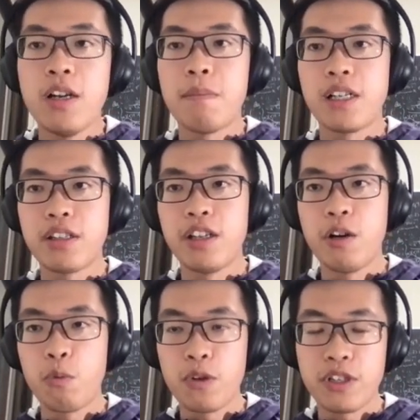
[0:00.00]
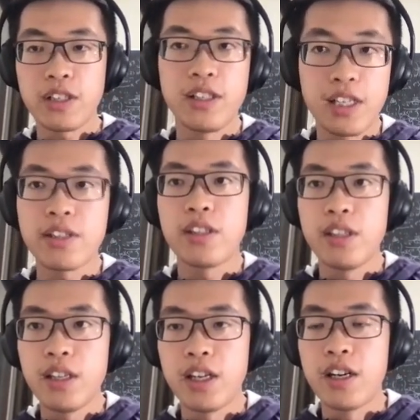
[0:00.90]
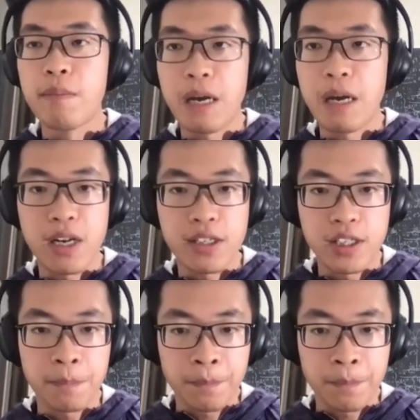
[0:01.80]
but we just list here by passing.